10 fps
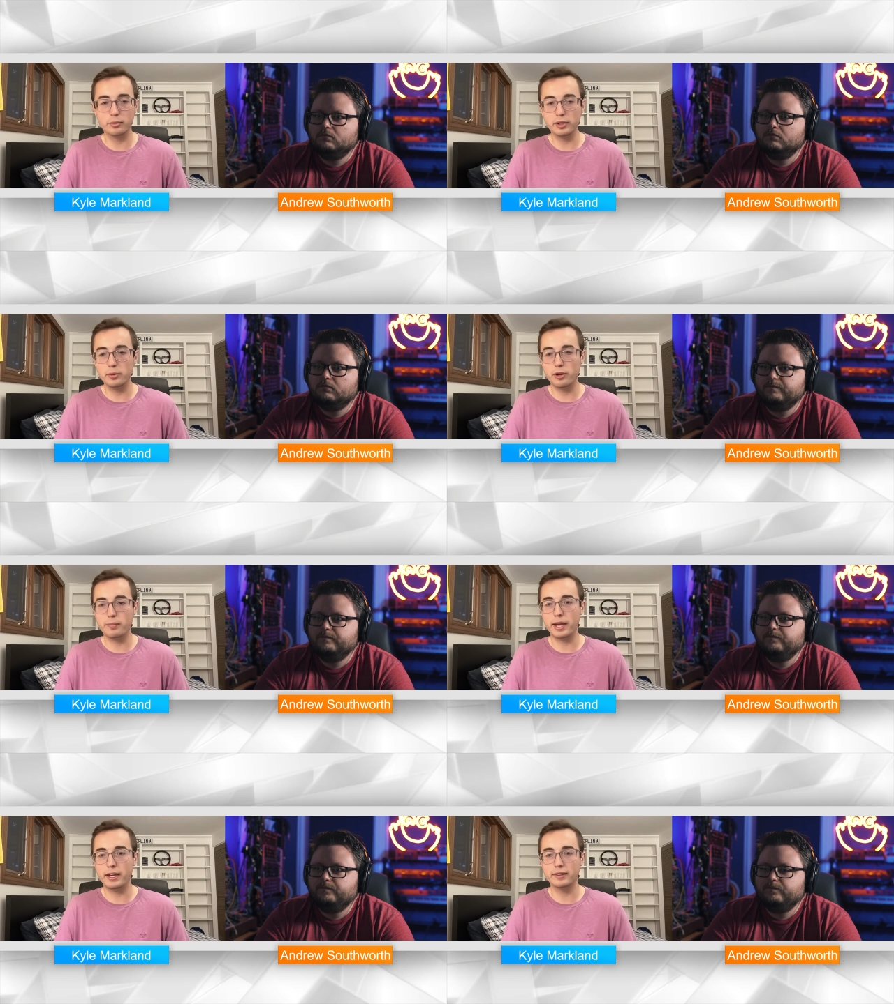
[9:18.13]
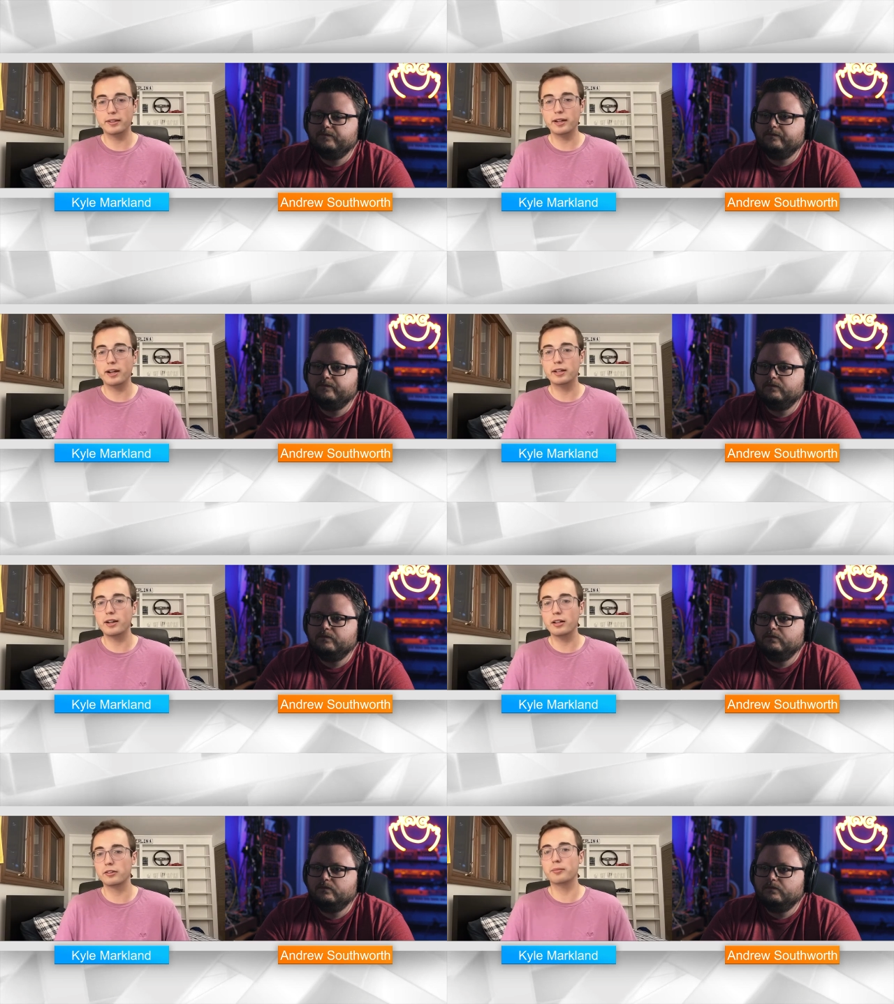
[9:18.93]
Speaker 1: Is it really worth paying the
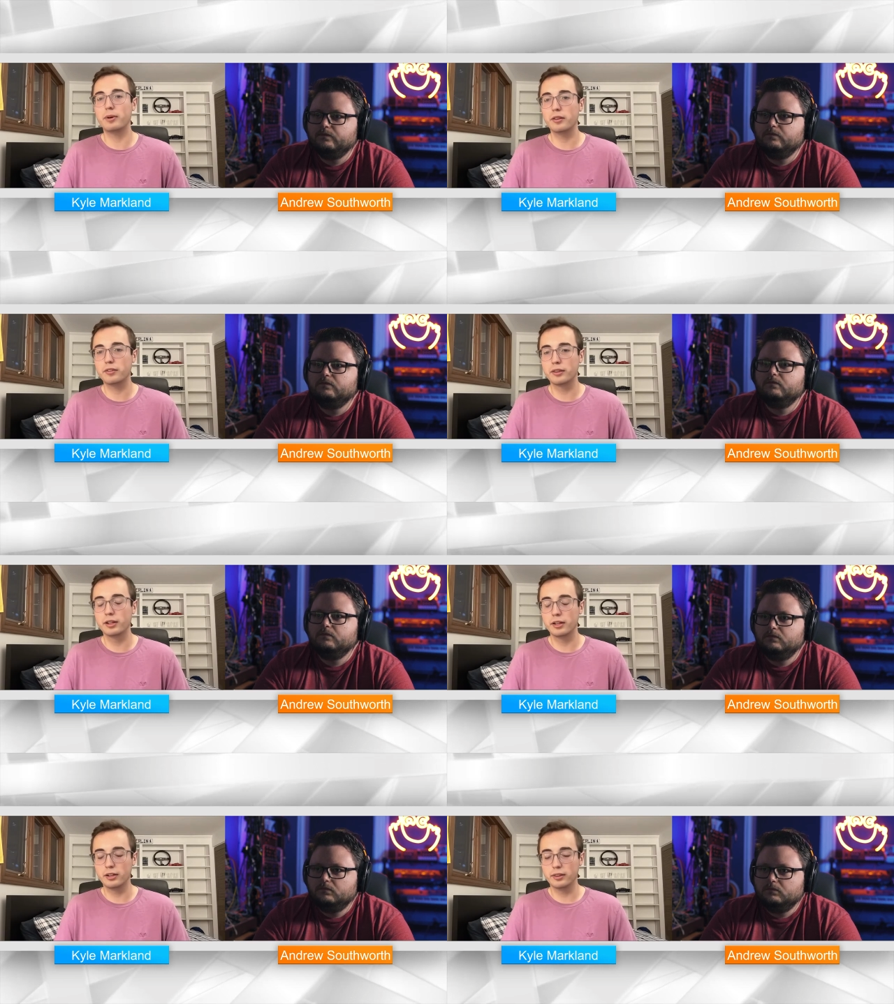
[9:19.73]
nine dollars a month